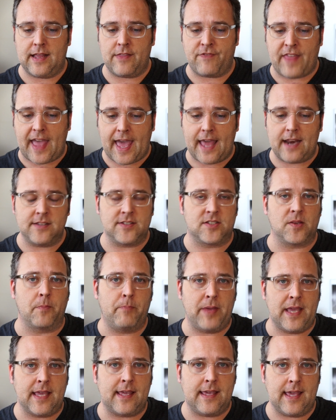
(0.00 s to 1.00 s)
That is a
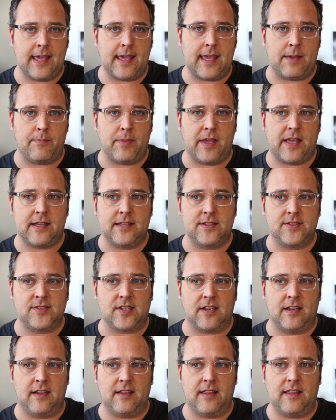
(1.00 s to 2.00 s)
big key,
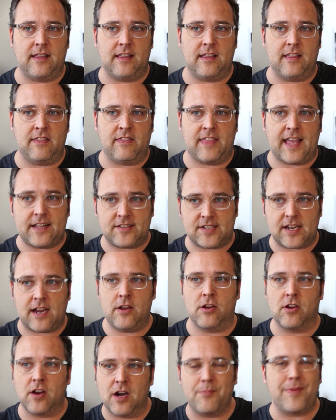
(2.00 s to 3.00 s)
because that's
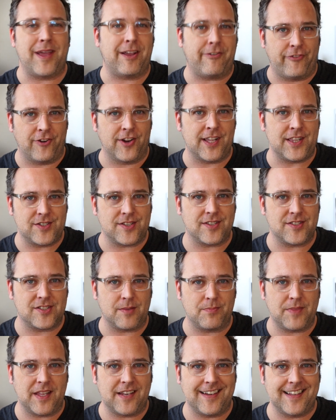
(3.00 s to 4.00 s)
how you're going to make friends on
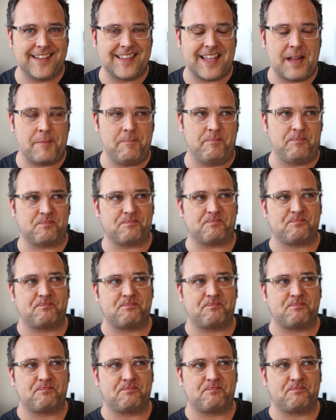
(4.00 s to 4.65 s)
something like that.